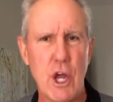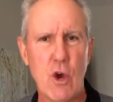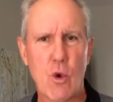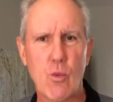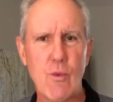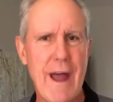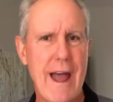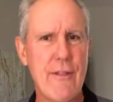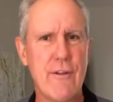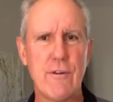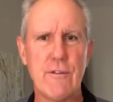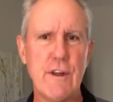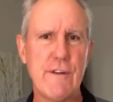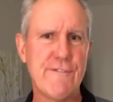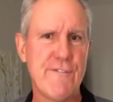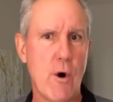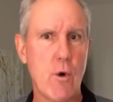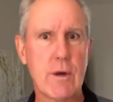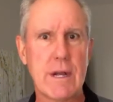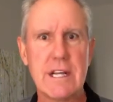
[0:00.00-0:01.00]
rather than
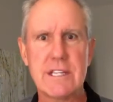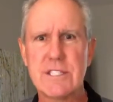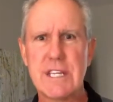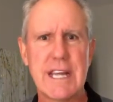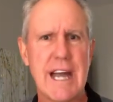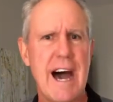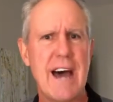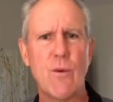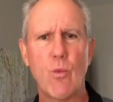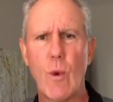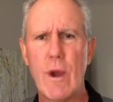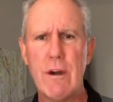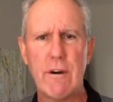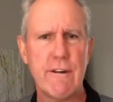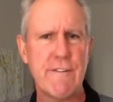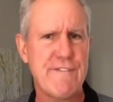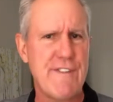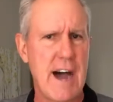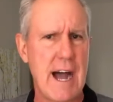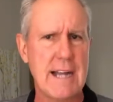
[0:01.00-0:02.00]
focusing on where
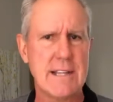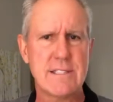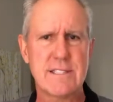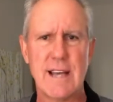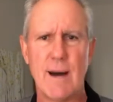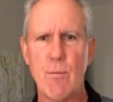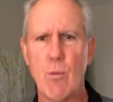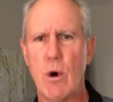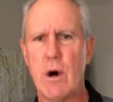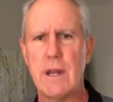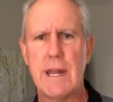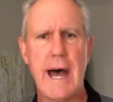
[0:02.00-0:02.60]
to find someone,